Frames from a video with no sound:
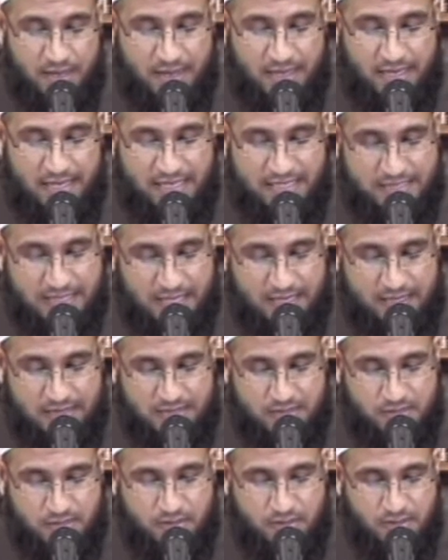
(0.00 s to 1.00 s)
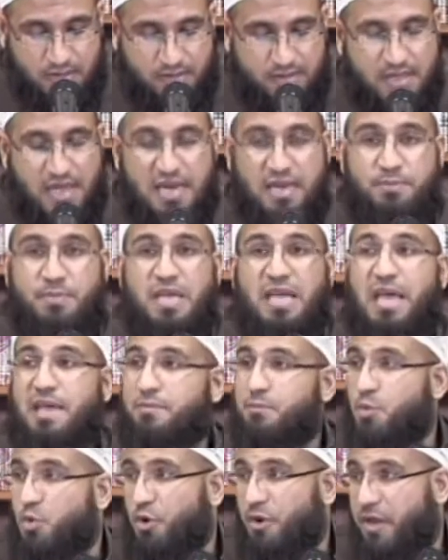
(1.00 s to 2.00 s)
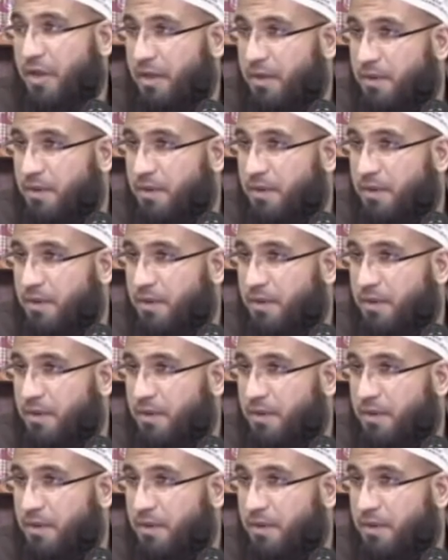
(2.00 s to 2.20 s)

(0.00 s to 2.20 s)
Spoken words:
he says that it became morning.